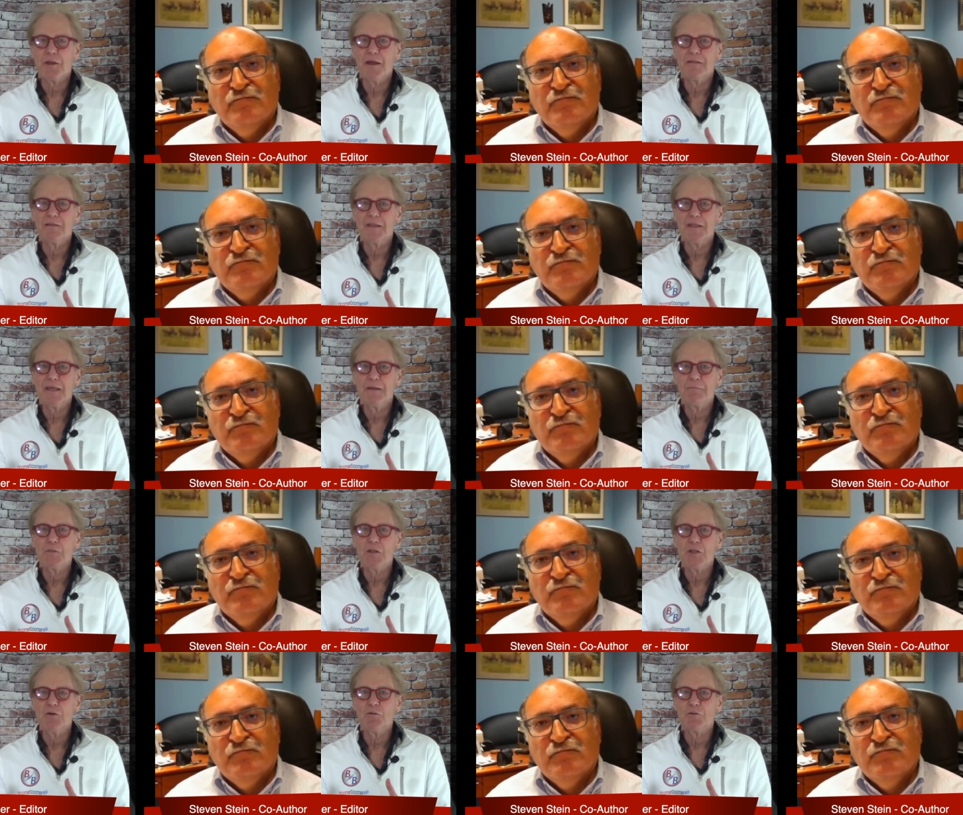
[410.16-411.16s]
Speaker 1: and then
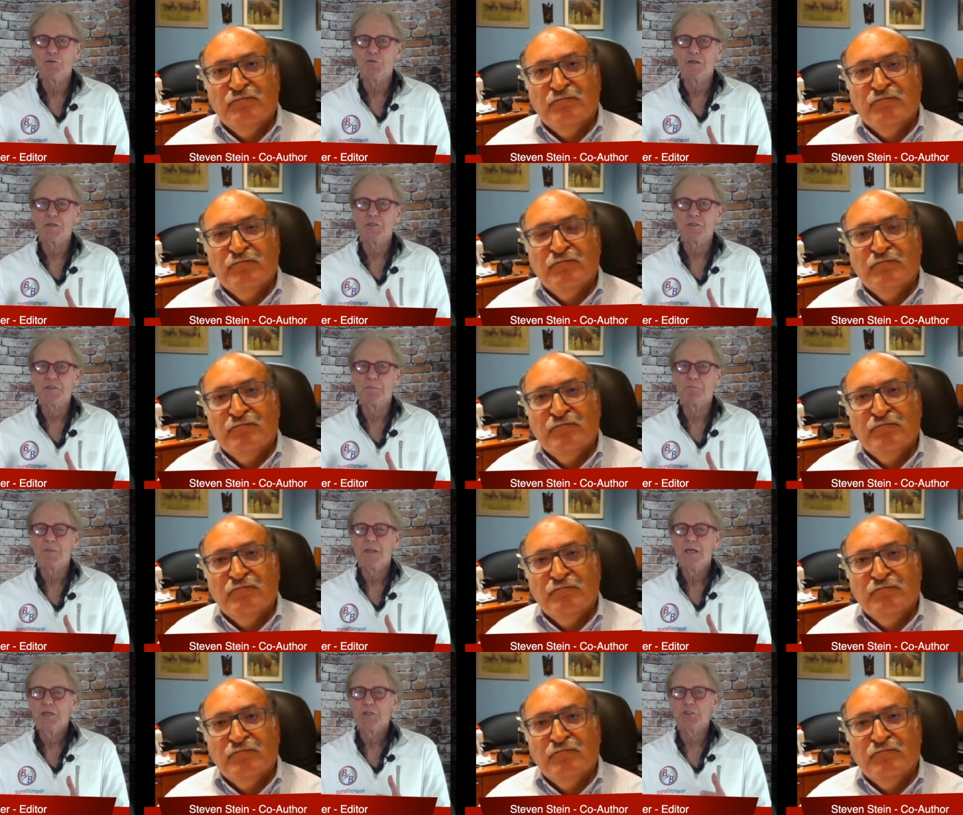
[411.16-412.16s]
you address some
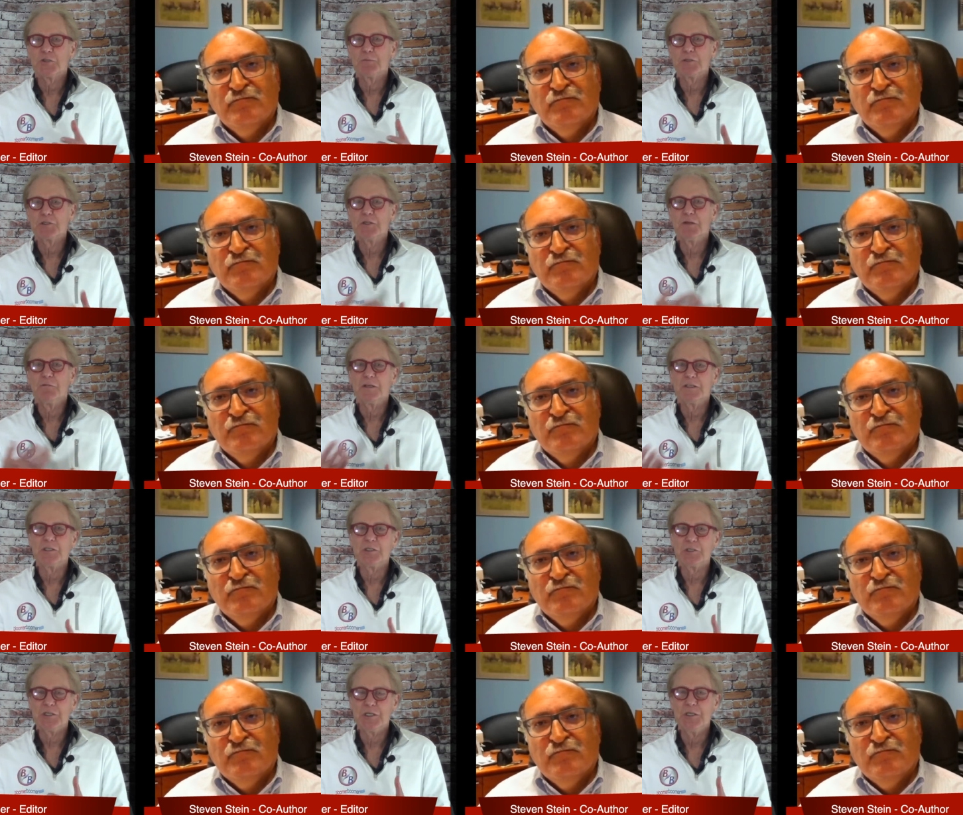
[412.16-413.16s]
specific
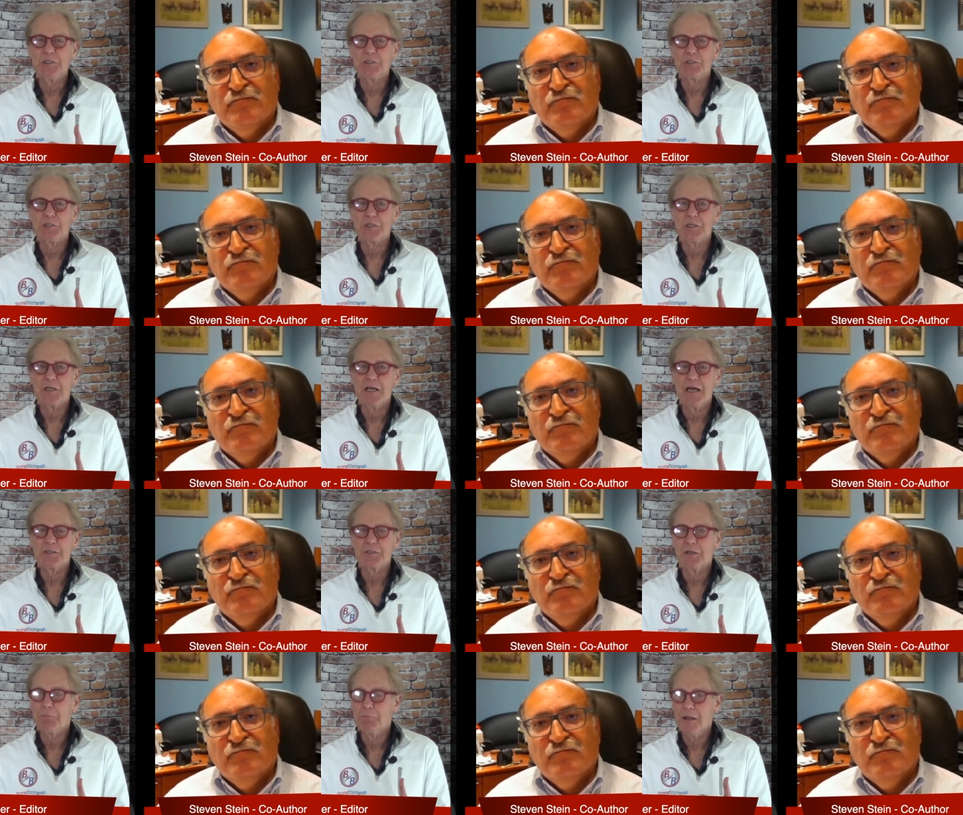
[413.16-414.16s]
diseases as
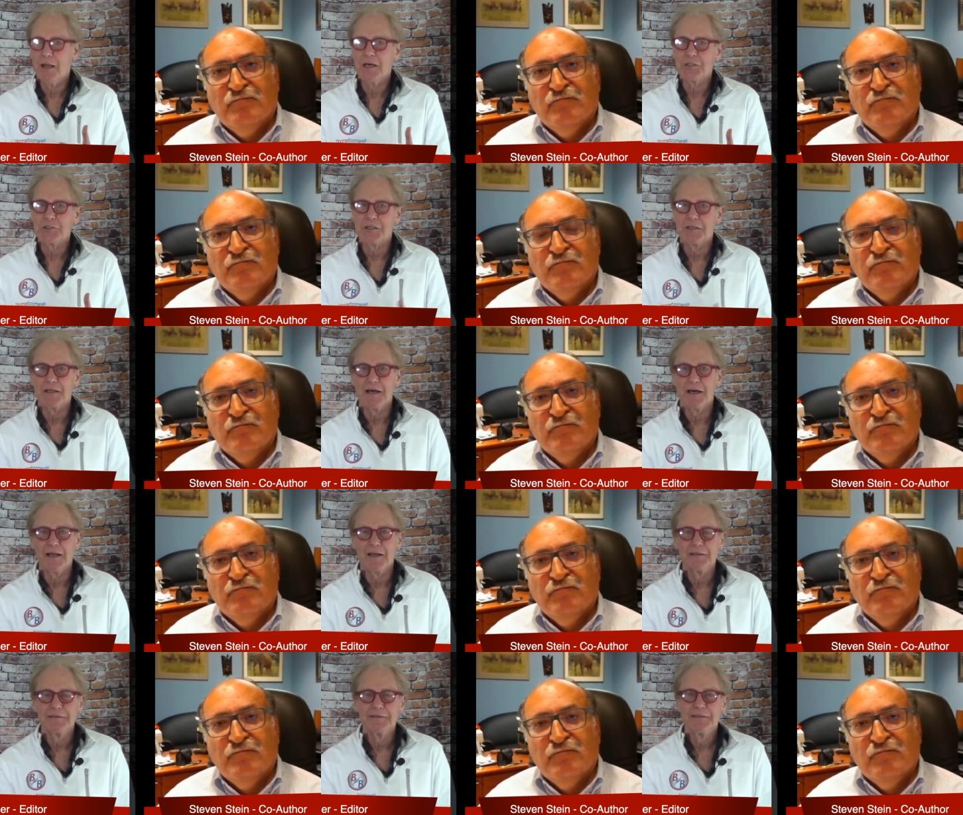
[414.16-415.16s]
it applies to that.
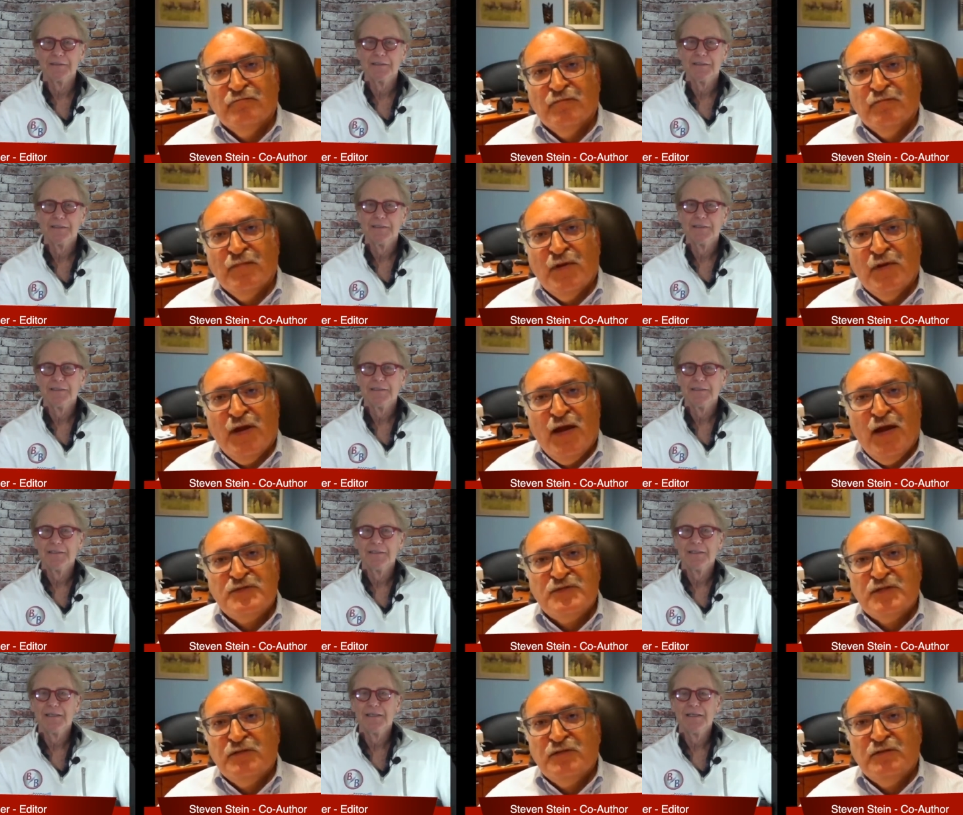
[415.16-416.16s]

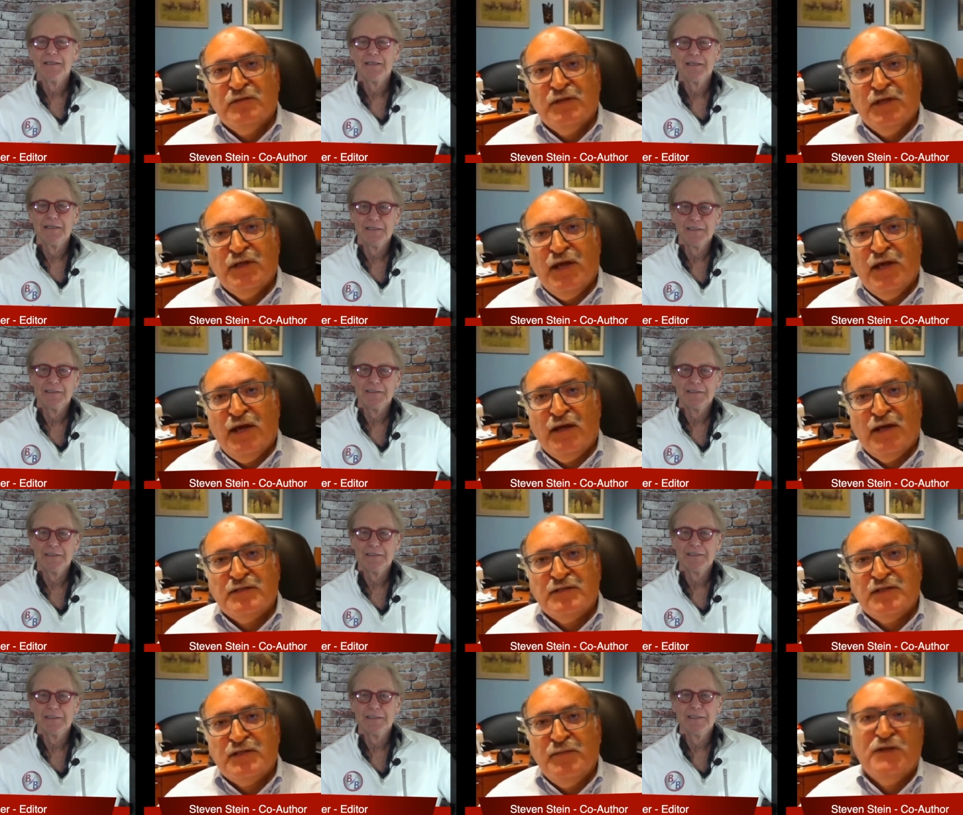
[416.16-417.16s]
Speaker 2: Absolutely, yeah.
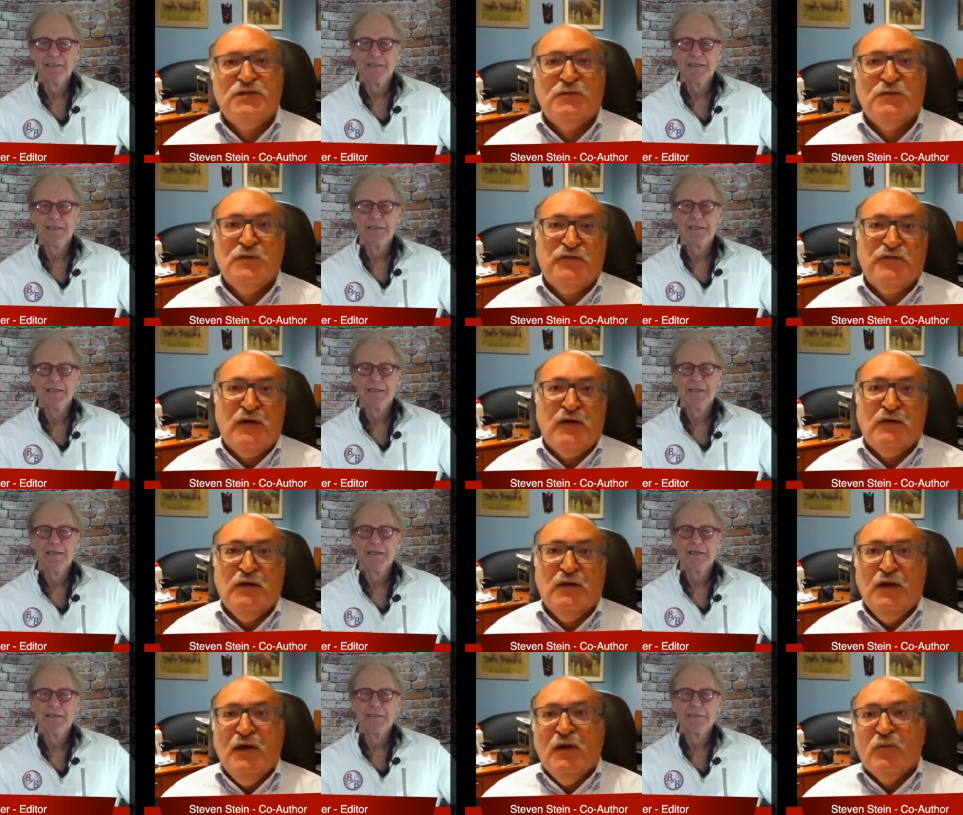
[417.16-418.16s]
As I mentioned, we
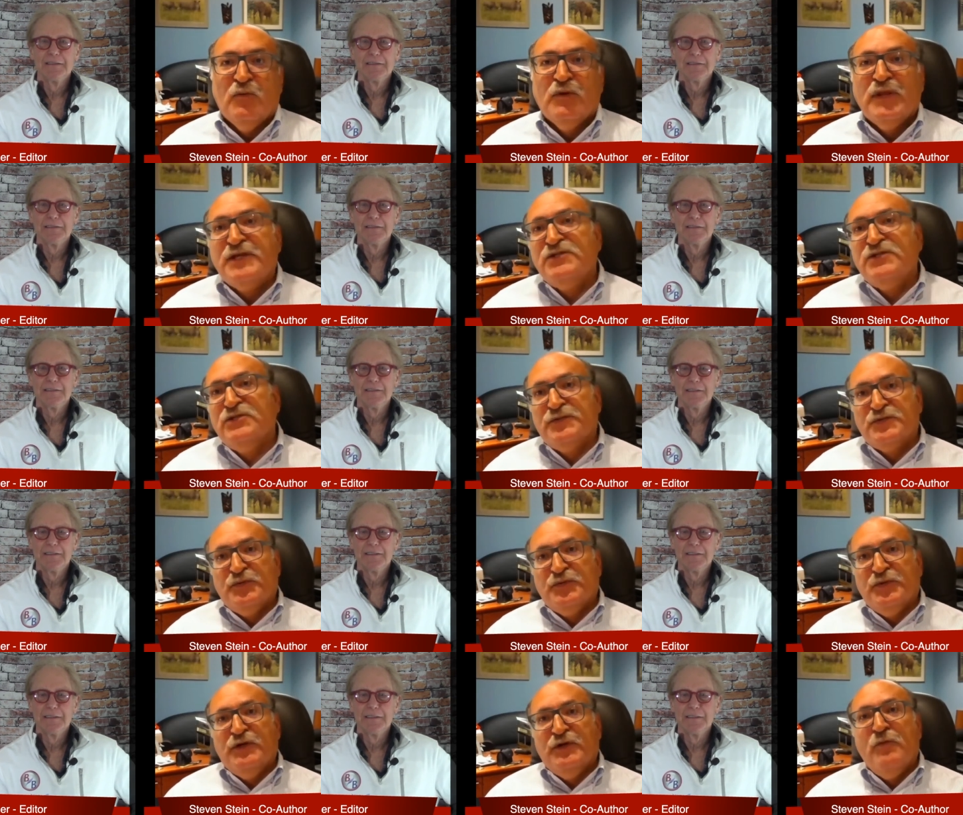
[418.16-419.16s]
found
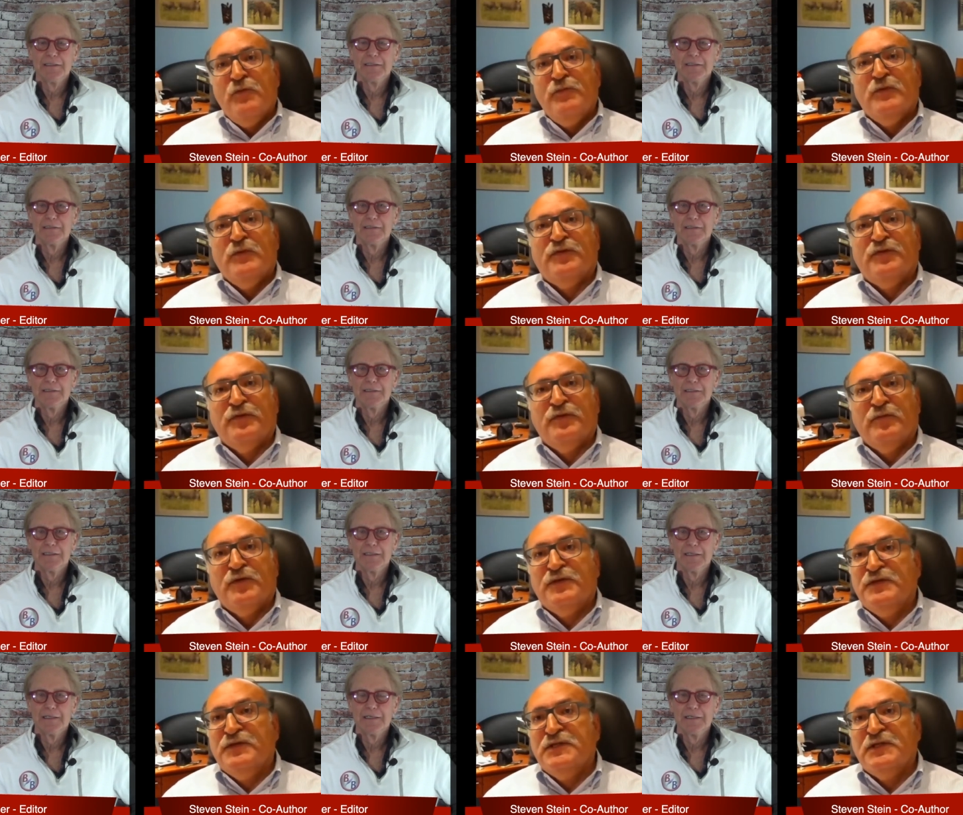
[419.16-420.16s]
relationships between coping with
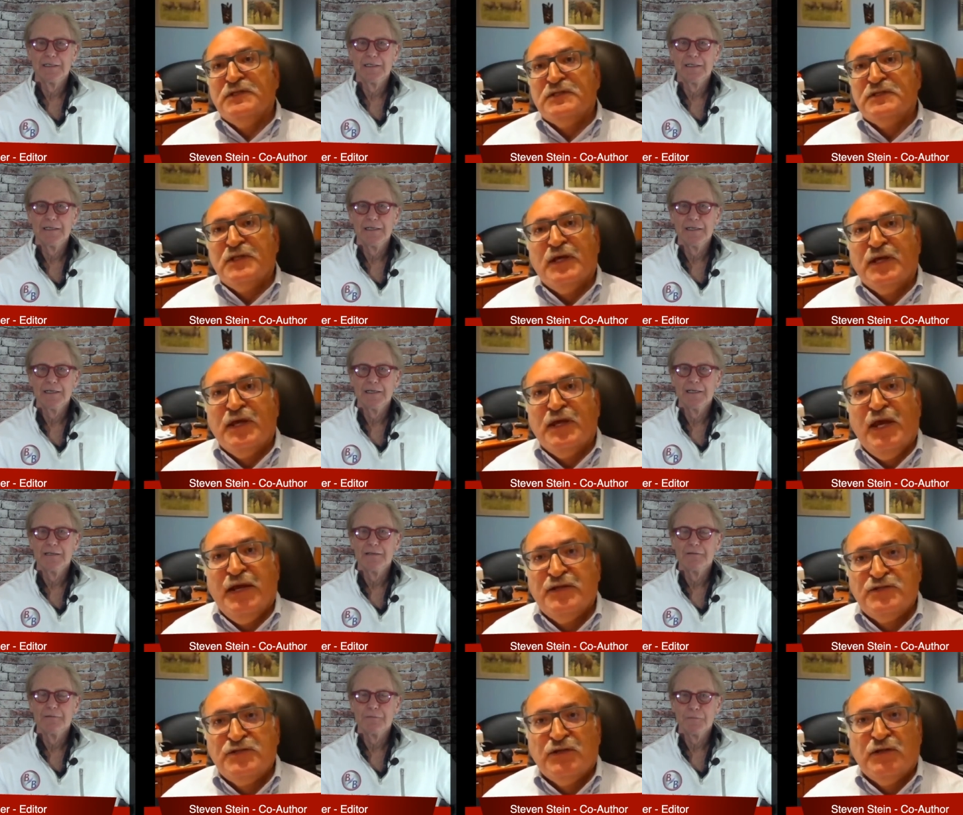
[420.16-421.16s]
diseases like
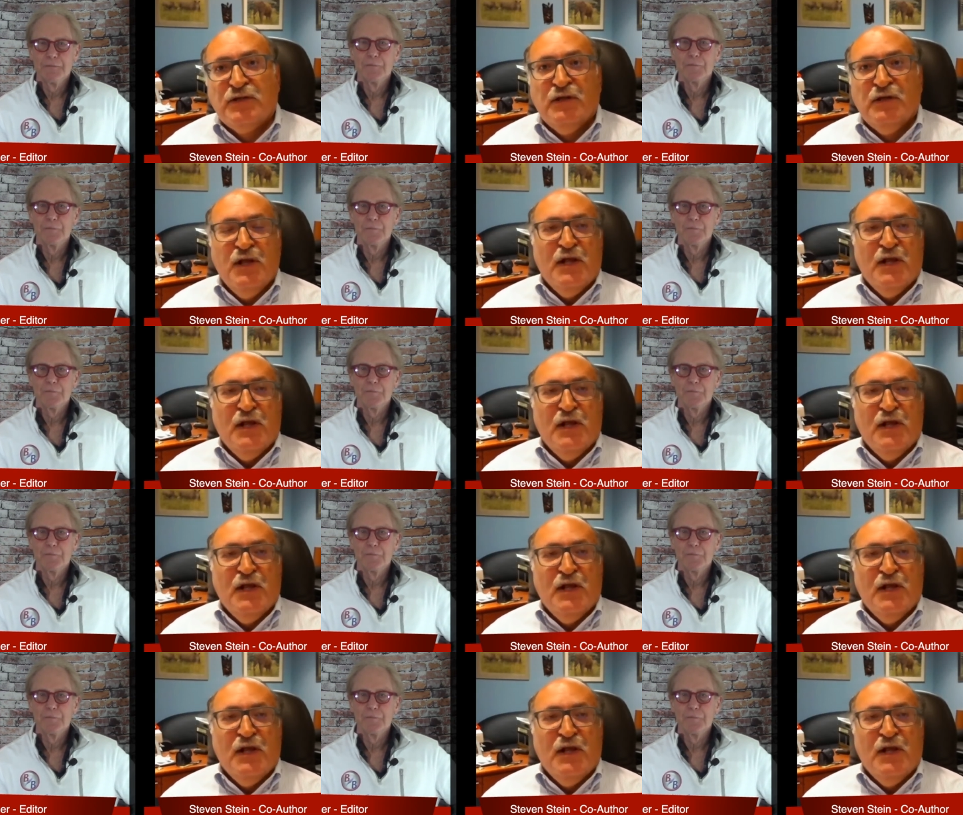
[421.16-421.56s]
cancer.